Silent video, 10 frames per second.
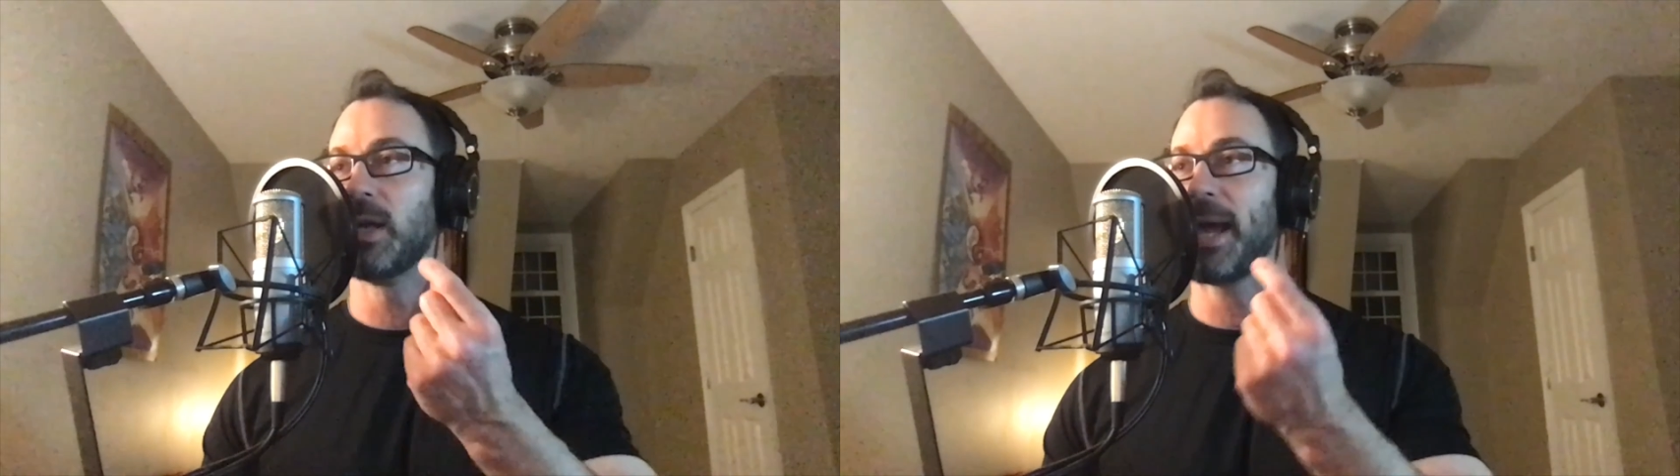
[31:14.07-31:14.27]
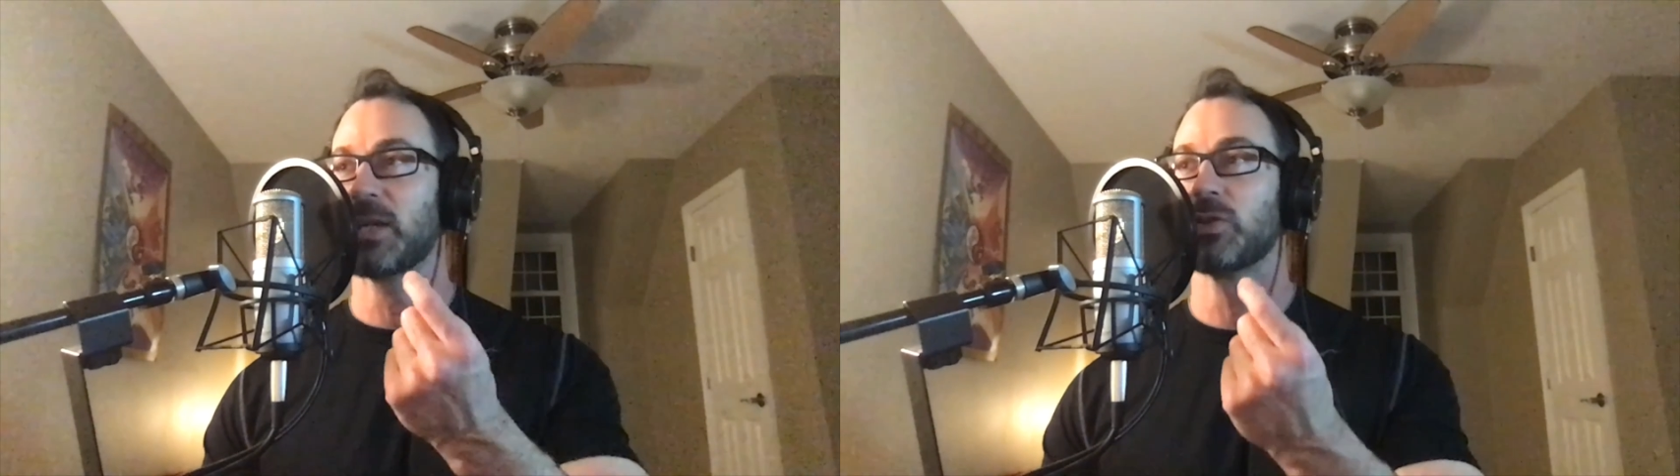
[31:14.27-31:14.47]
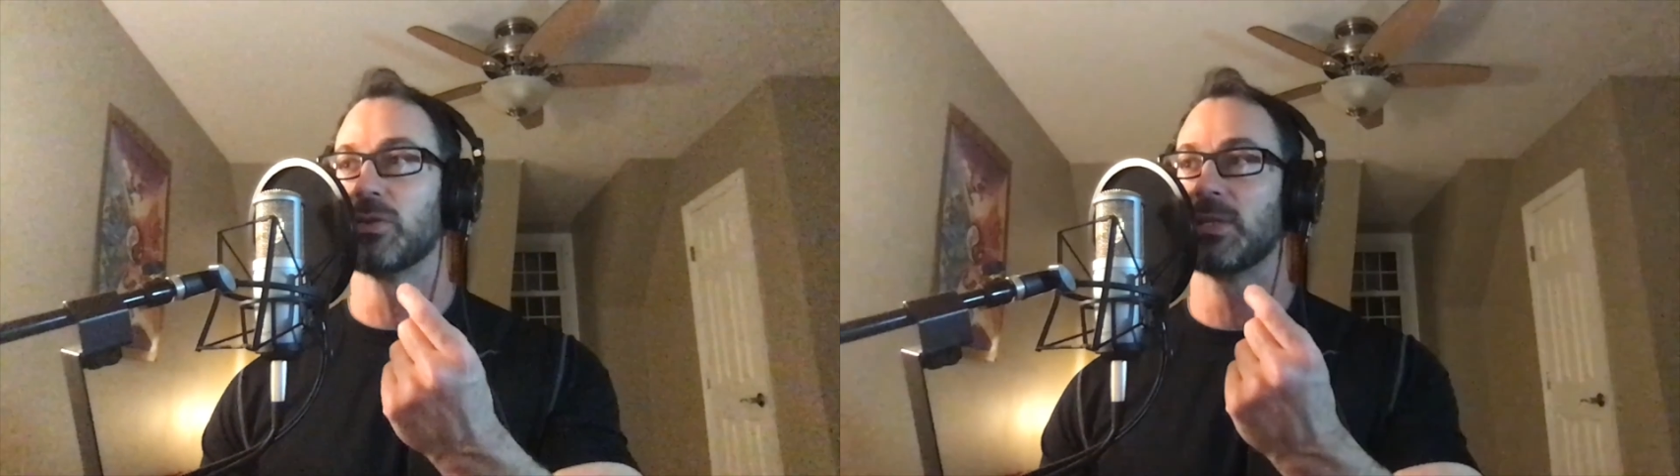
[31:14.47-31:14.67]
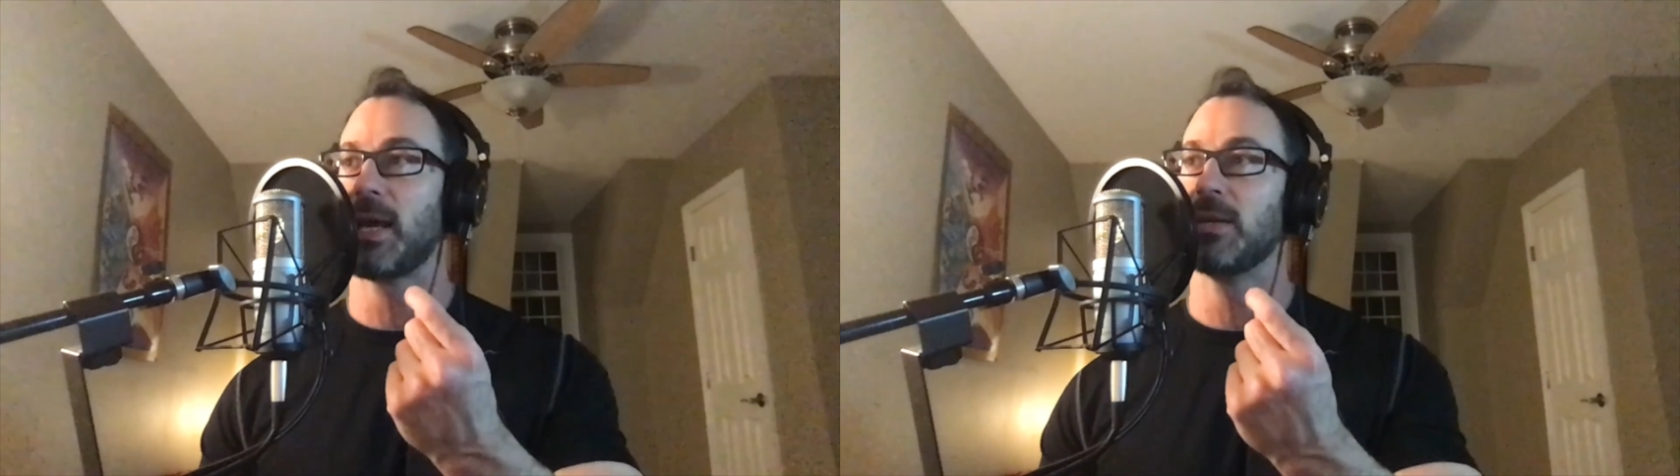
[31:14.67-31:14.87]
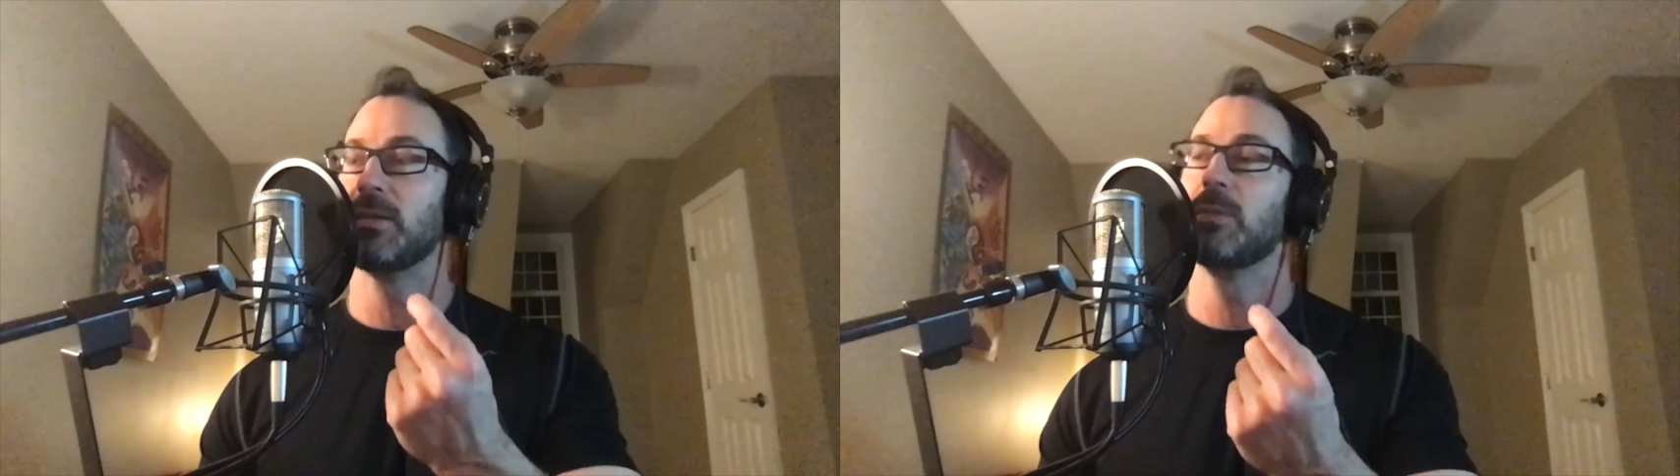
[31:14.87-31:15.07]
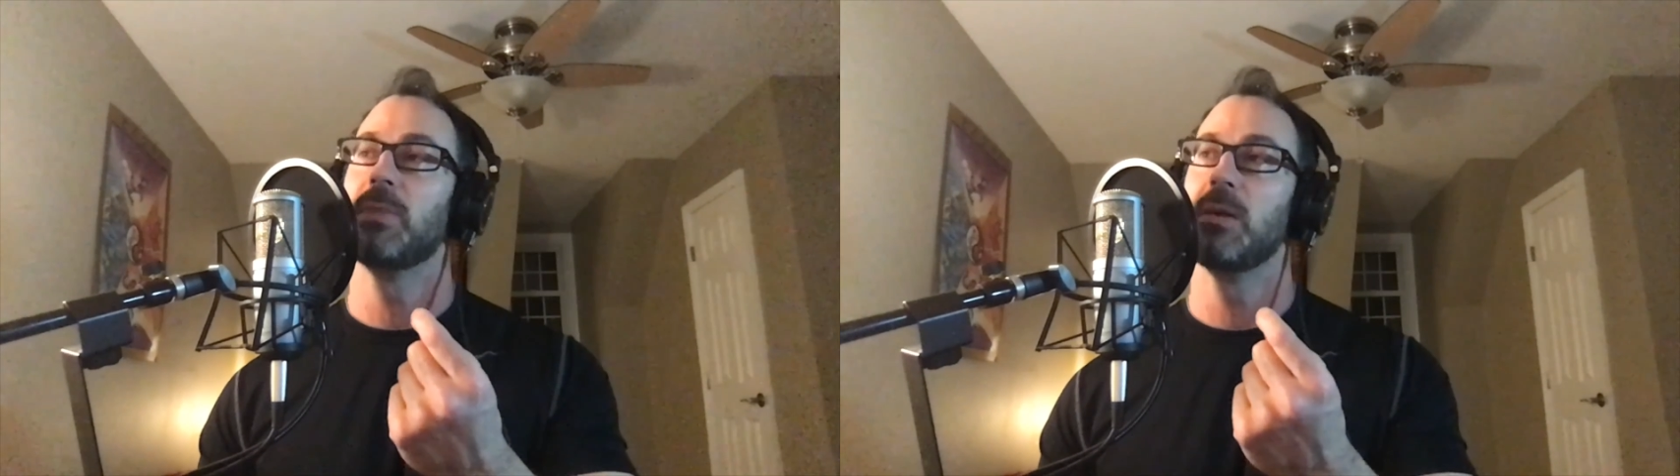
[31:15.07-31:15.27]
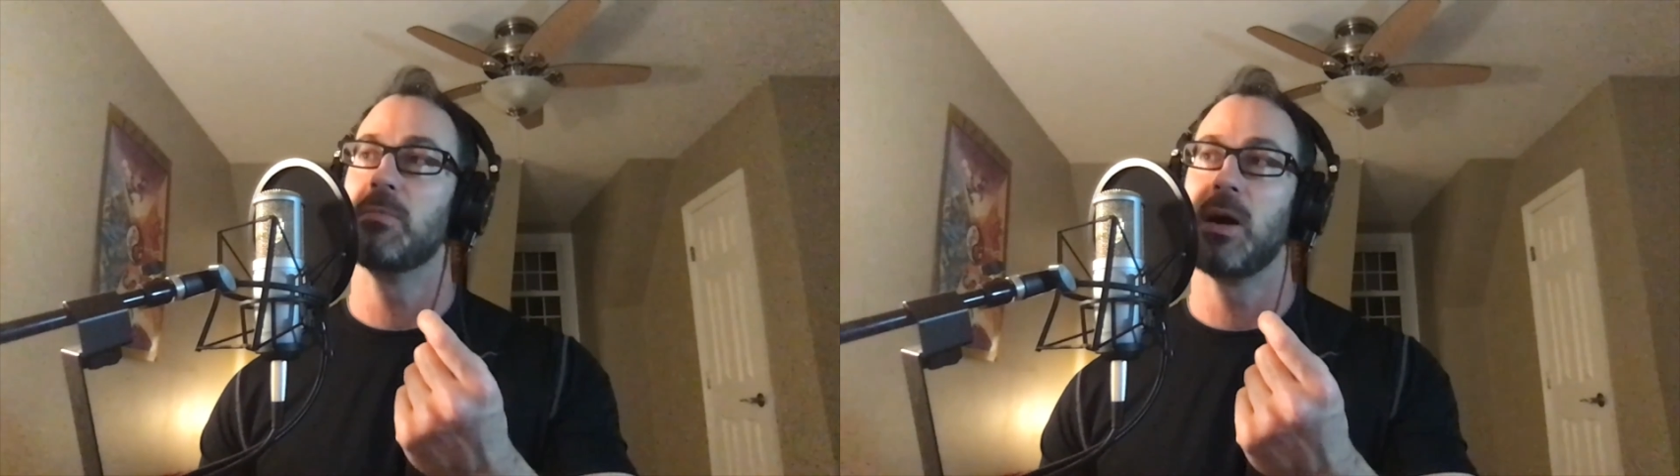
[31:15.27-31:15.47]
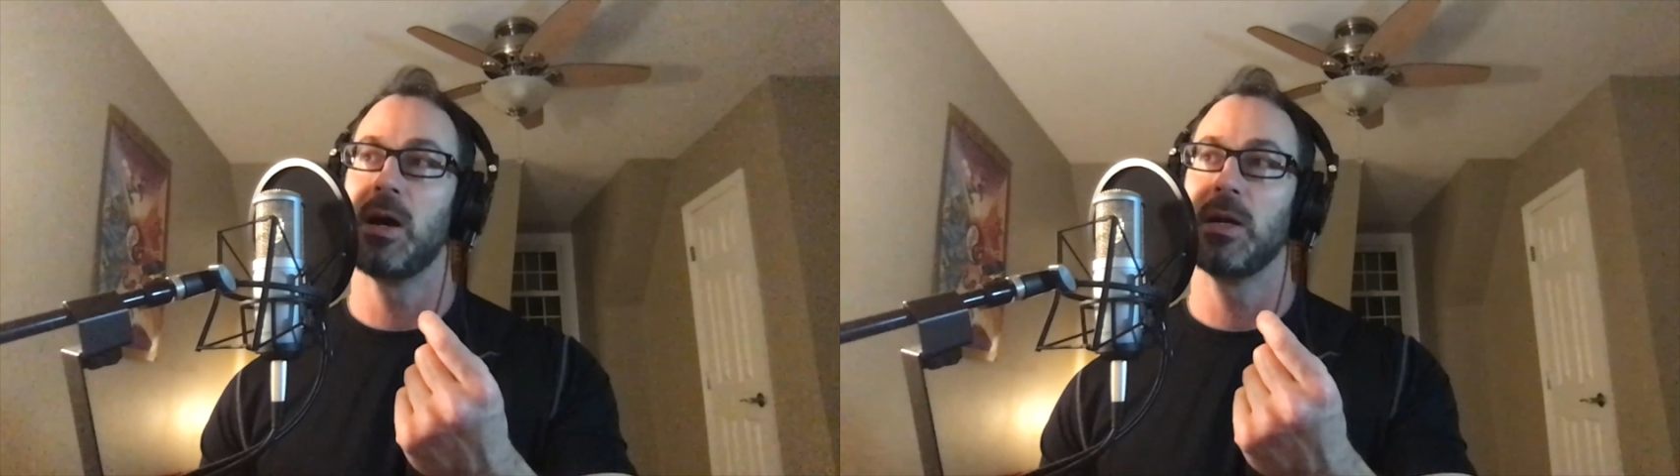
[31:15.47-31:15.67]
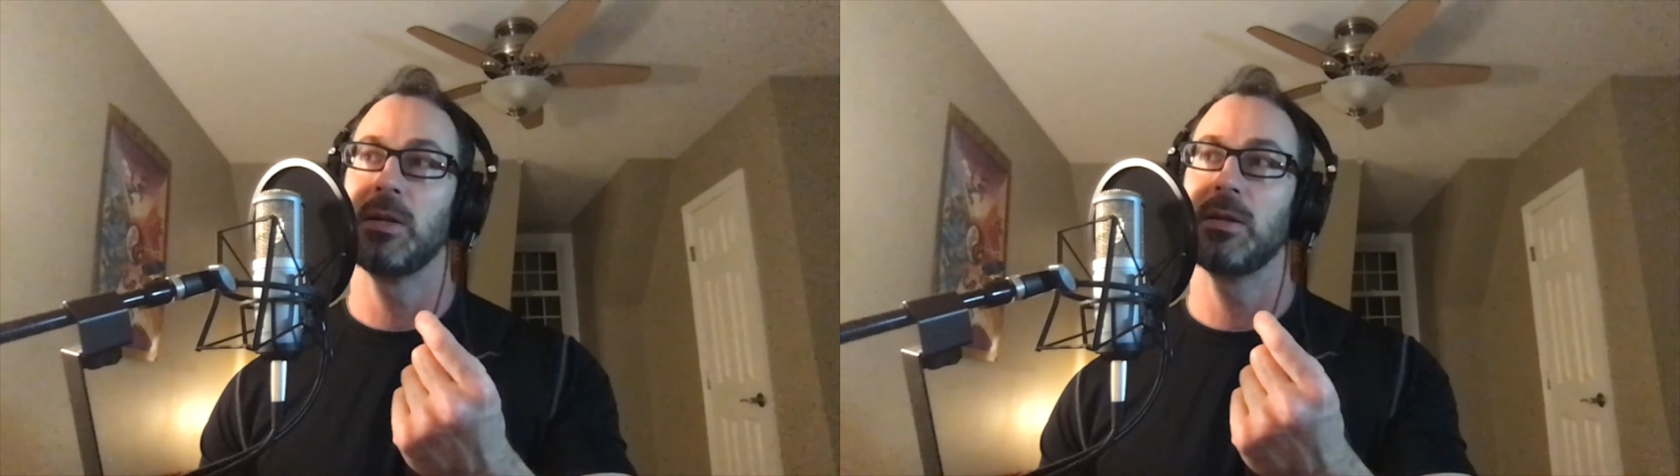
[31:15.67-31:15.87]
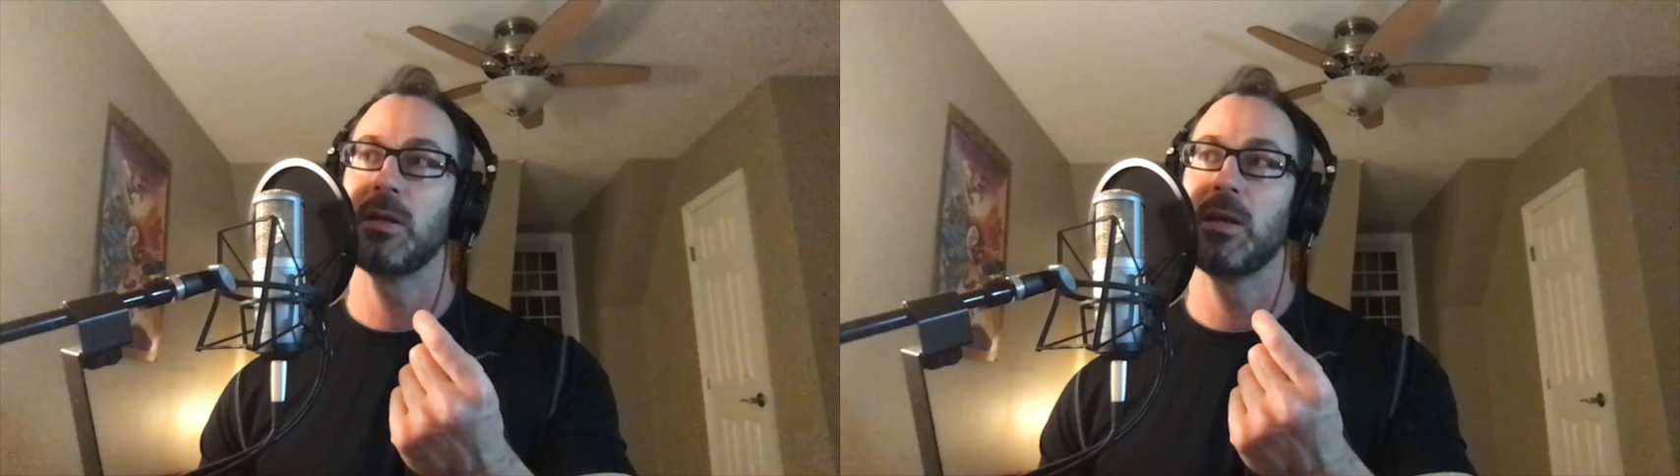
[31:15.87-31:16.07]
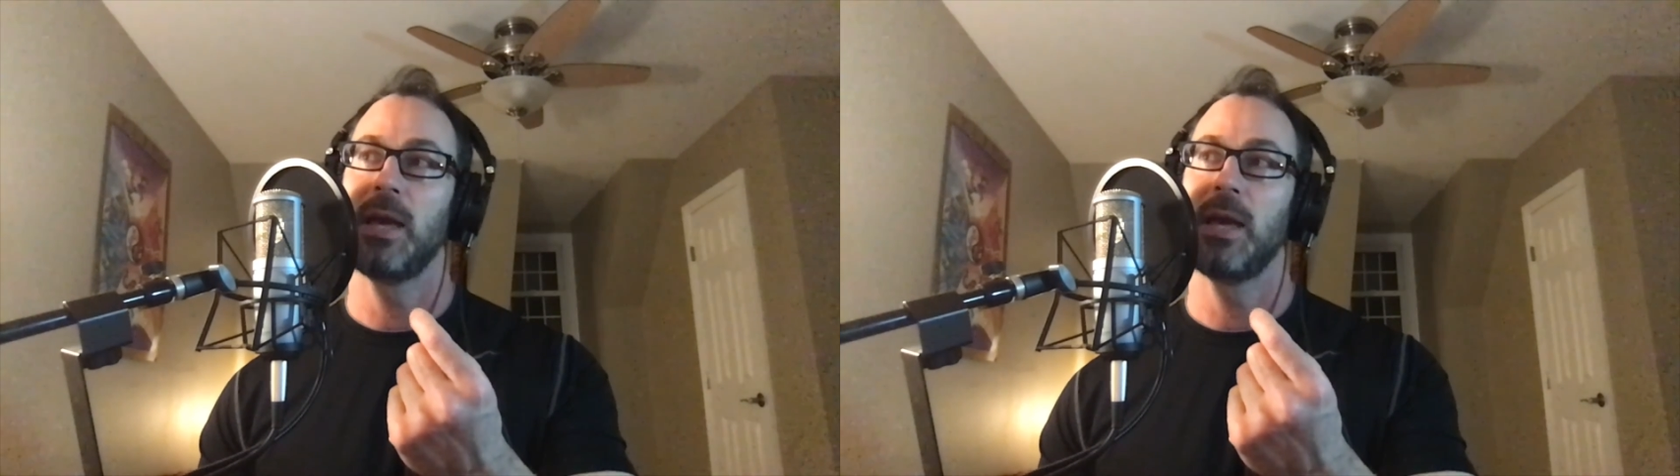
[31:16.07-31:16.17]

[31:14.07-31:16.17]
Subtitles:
exercising my mind,